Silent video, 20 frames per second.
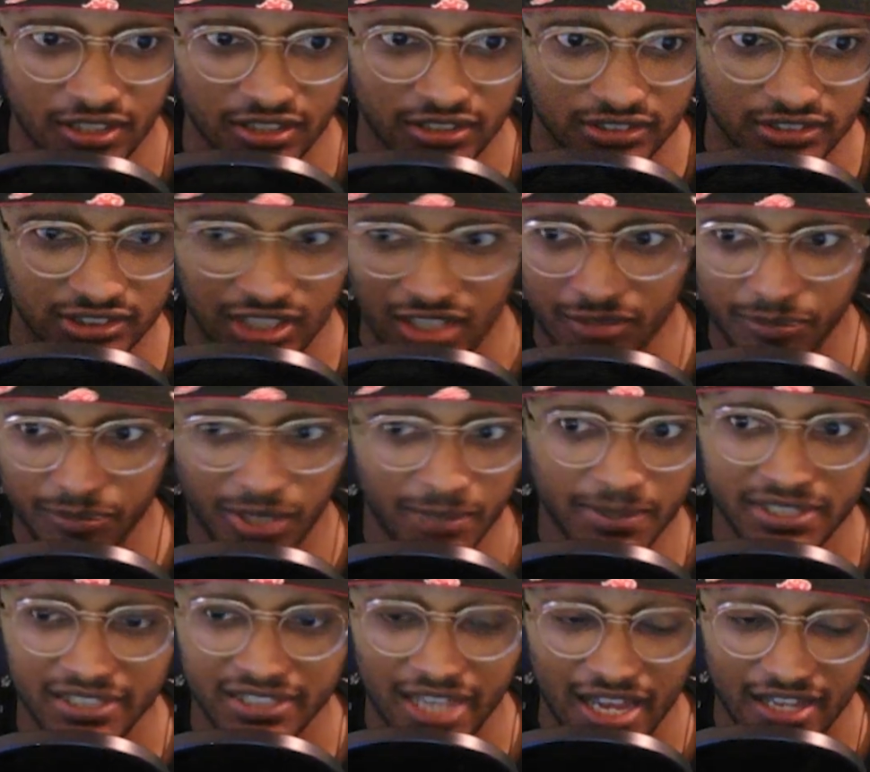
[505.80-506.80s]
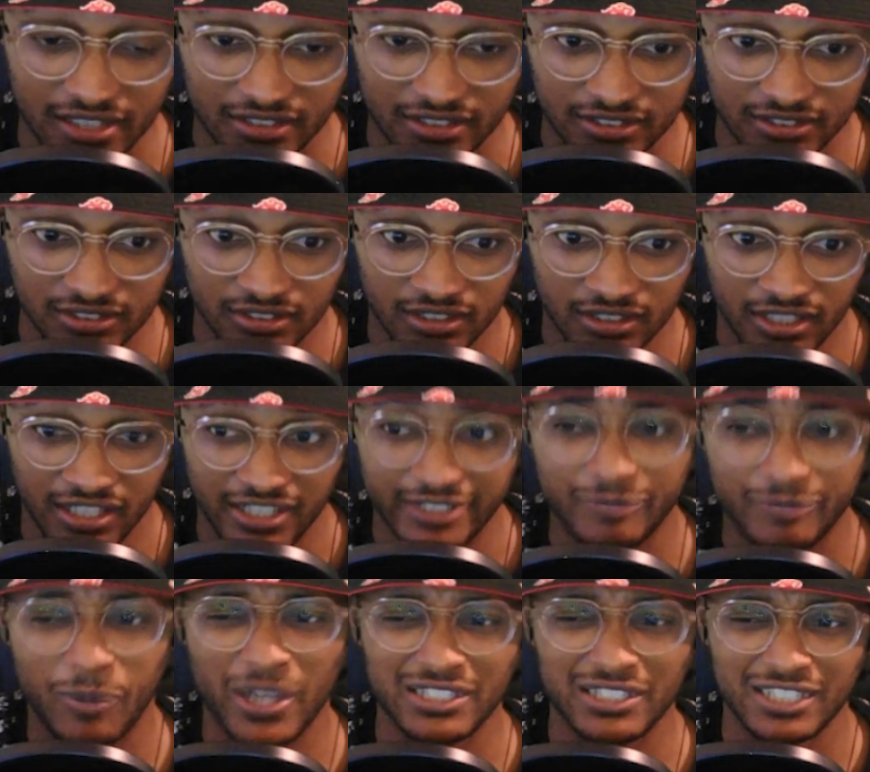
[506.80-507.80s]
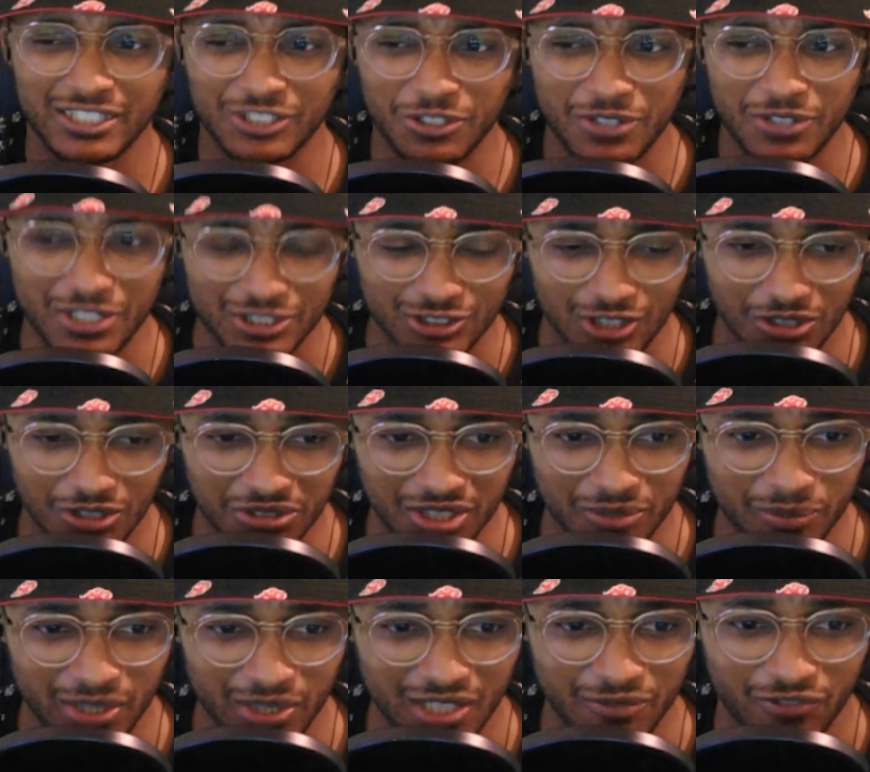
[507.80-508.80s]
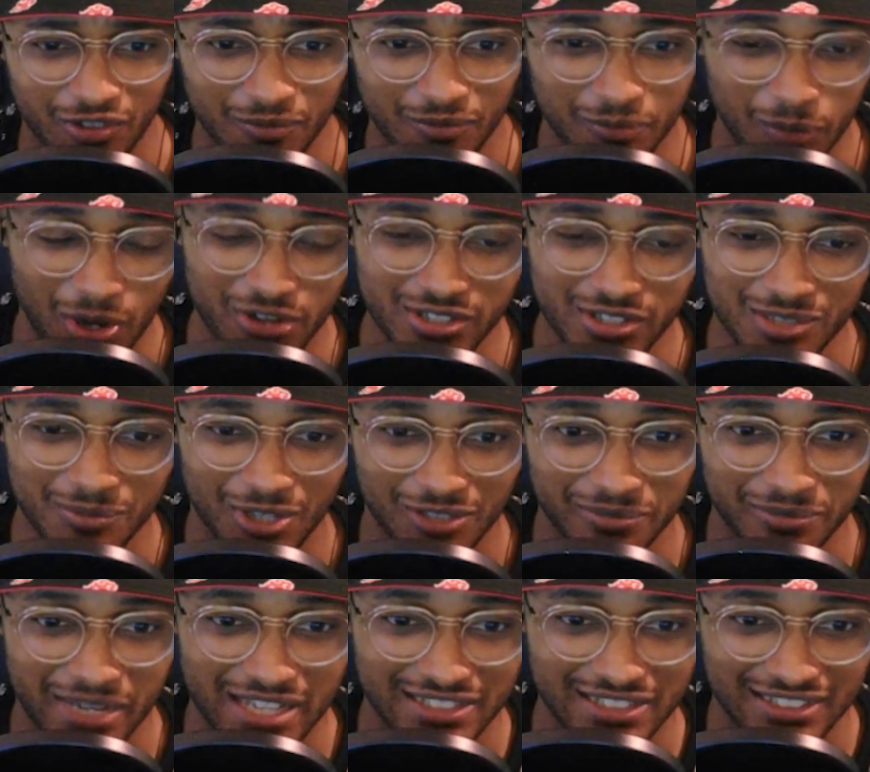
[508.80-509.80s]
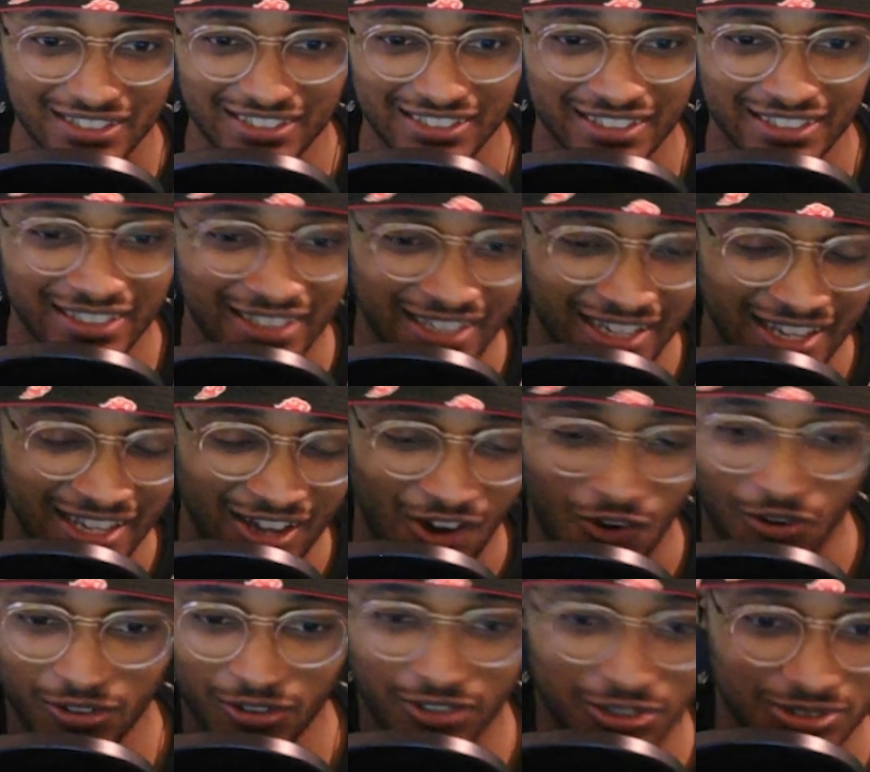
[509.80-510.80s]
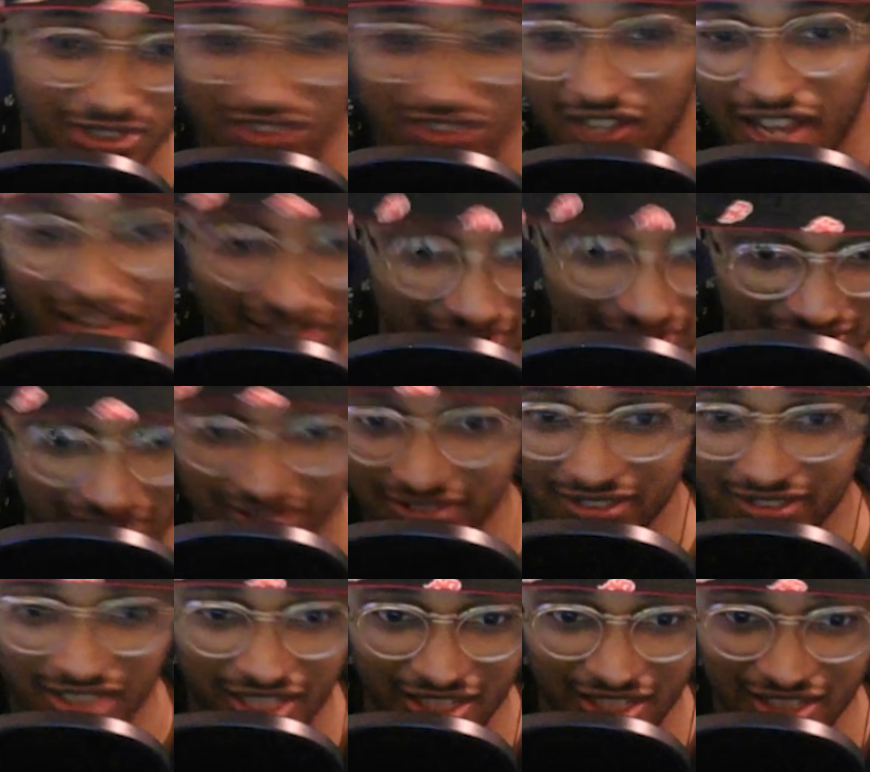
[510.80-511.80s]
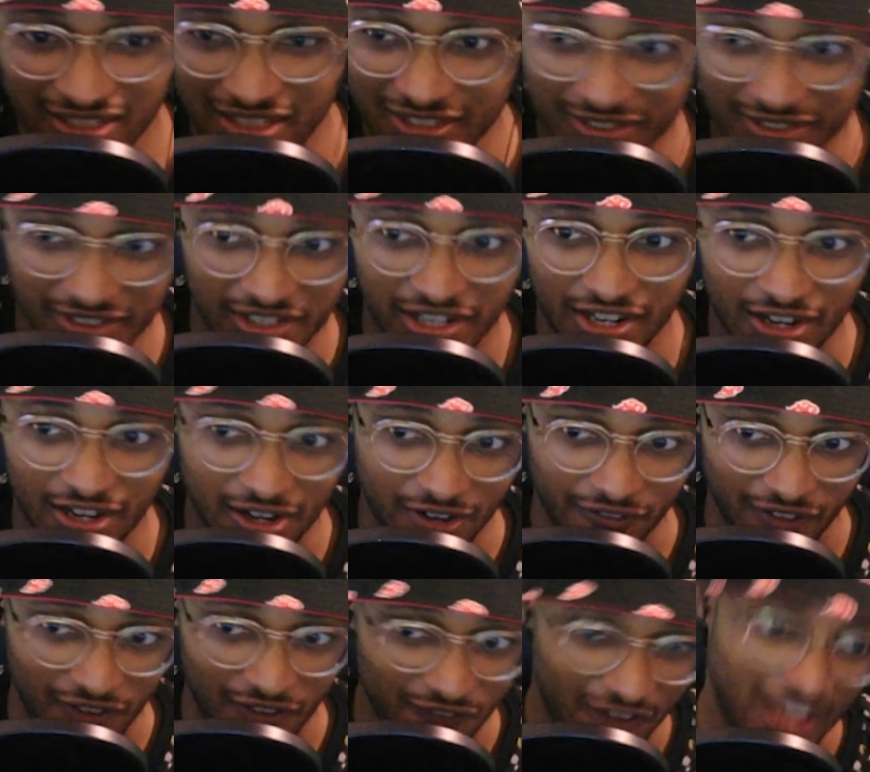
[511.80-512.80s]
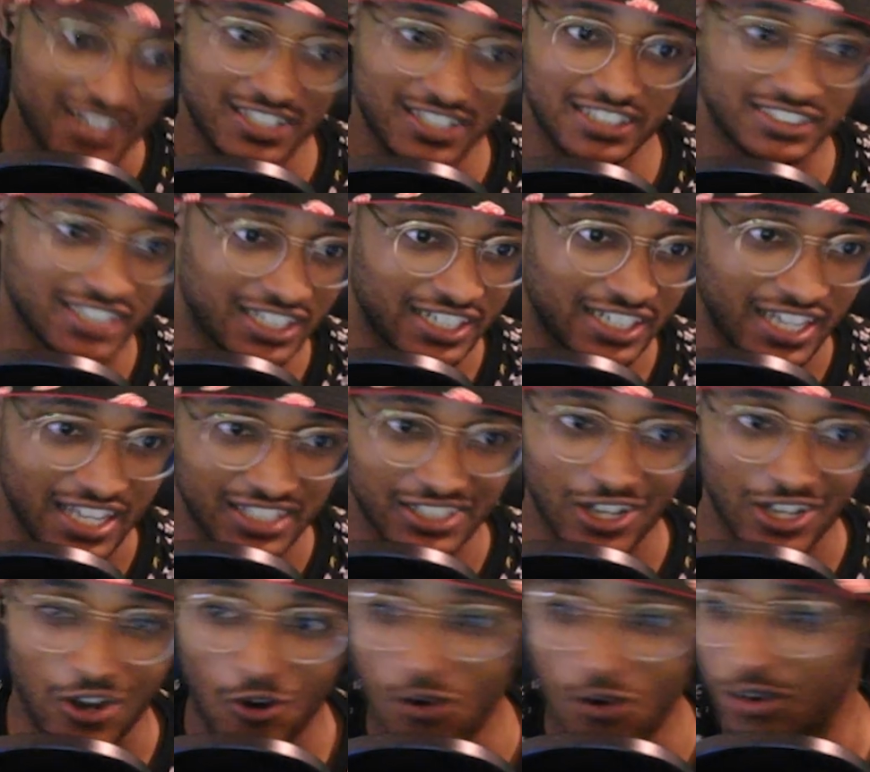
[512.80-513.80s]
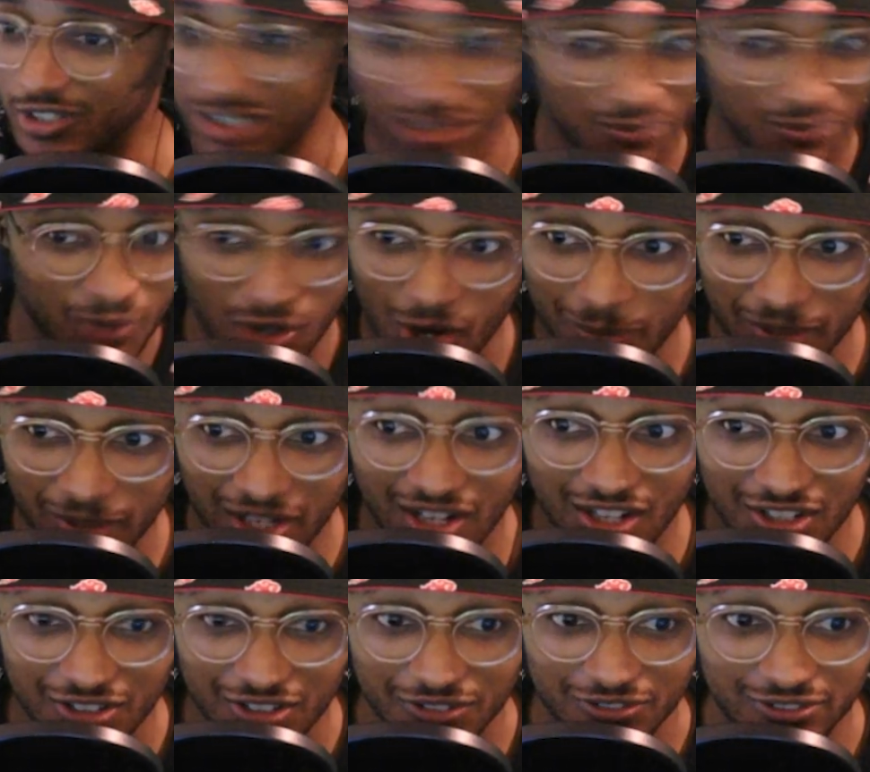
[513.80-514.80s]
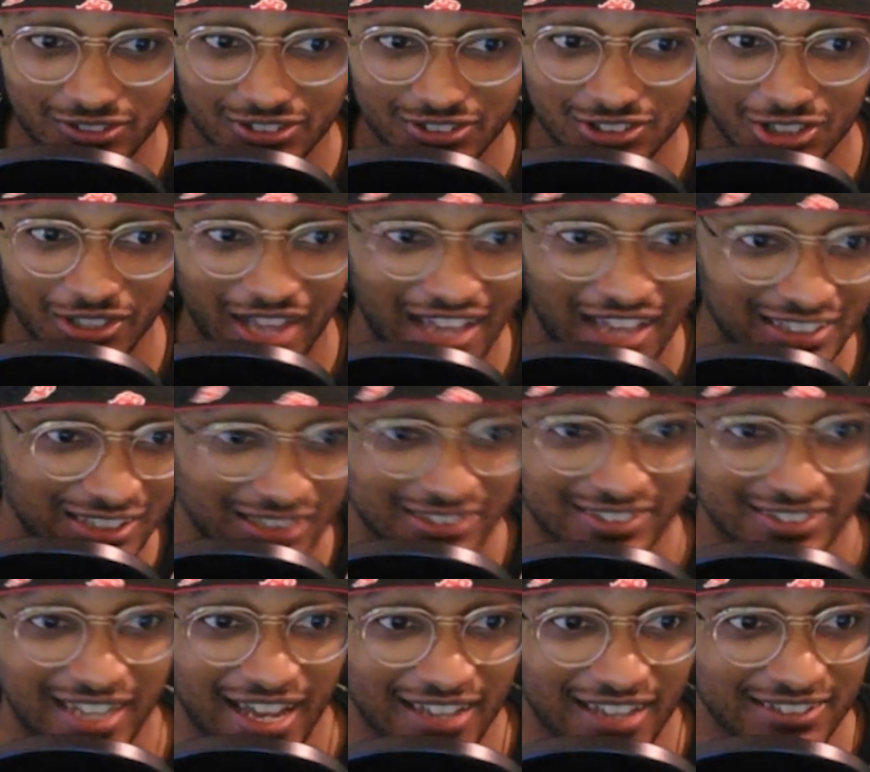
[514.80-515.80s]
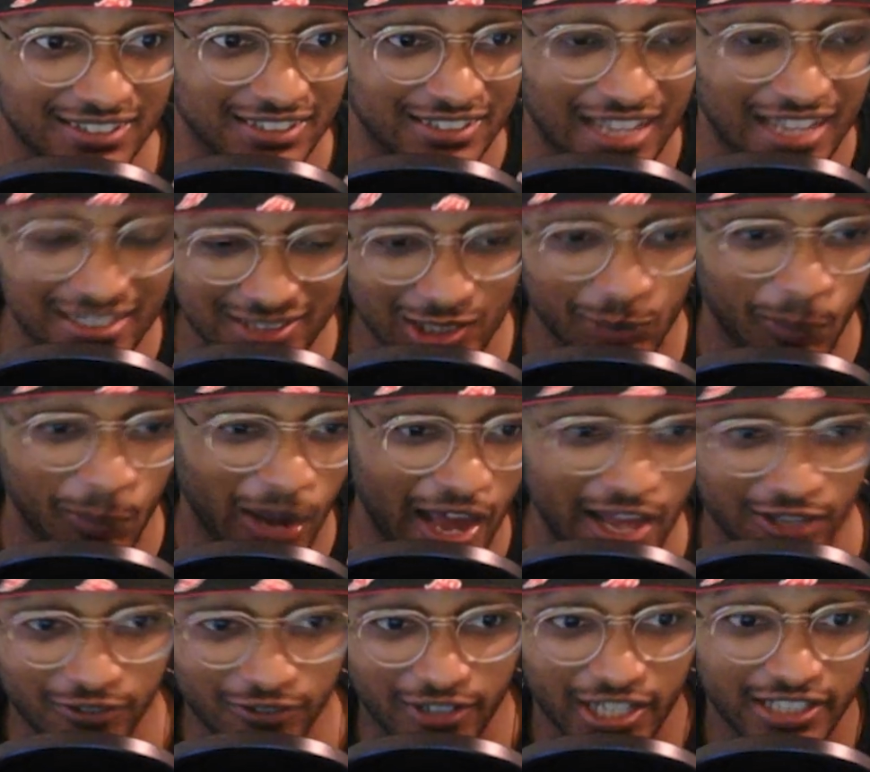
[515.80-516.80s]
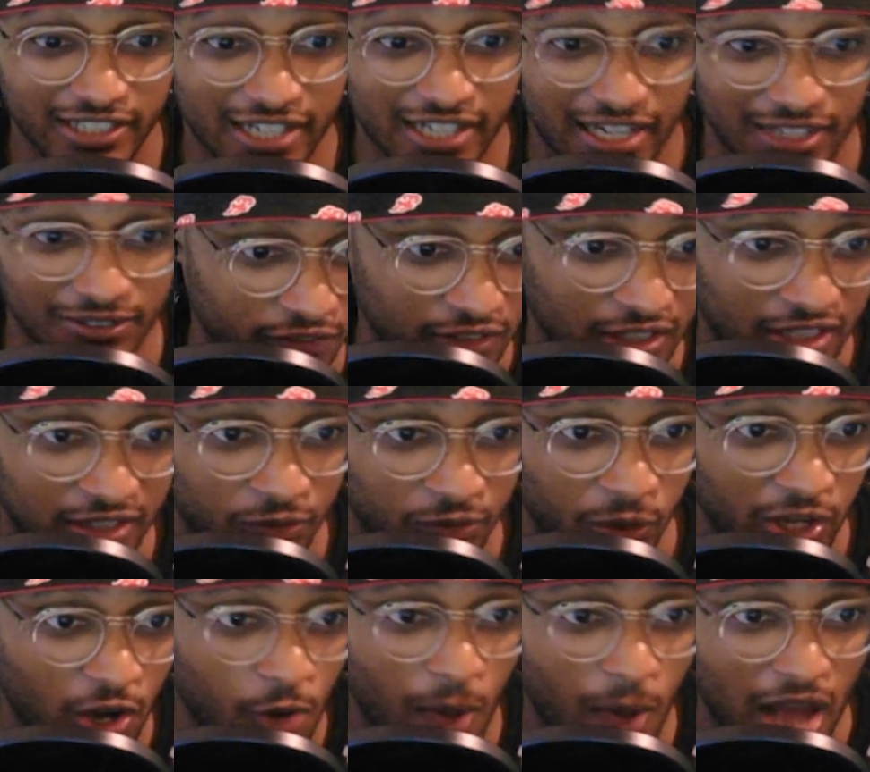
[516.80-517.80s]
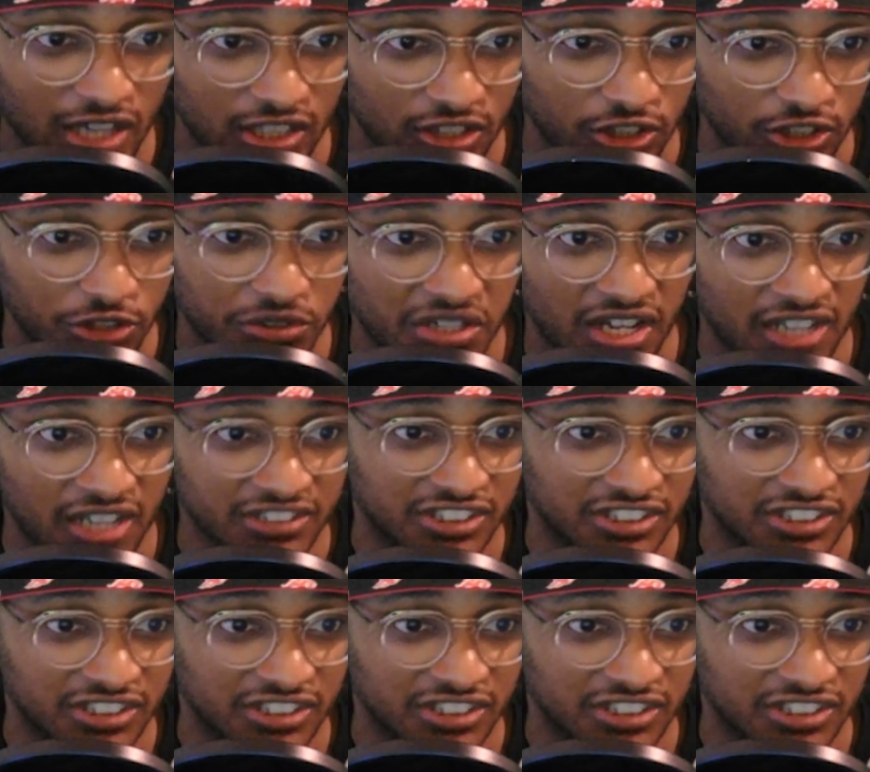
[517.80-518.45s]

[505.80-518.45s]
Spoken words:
Sunbeam attacks, he's basically doing a solar beam from Pokemon, basically. All those attacks digging into the earth. Eventually, it's going to hit the core and just blow up the earth. So that's his tactic. That's his plan right now. And we go back to Luna, and